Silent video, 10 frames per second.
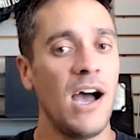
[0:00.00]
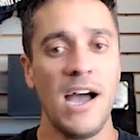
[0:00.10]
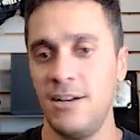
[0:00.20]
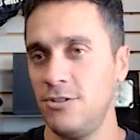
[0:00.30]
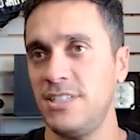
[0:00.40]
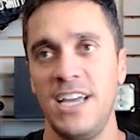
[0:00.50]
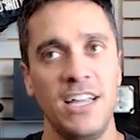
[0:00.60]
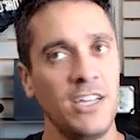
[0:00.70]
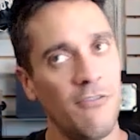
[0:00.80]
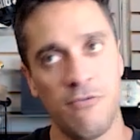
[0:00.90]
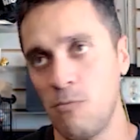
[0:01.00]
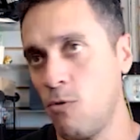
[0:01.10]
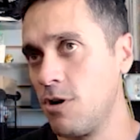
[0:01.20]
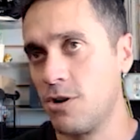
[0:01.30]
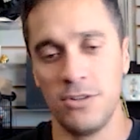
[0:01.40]
I understand you go from
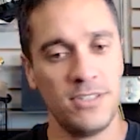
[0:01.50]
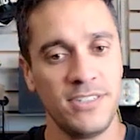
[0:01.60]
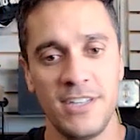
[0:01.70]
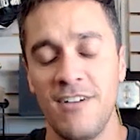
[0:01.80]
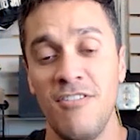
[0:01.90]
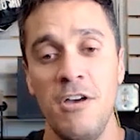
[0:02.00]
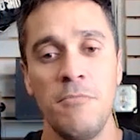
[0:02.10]
work, all this stuff.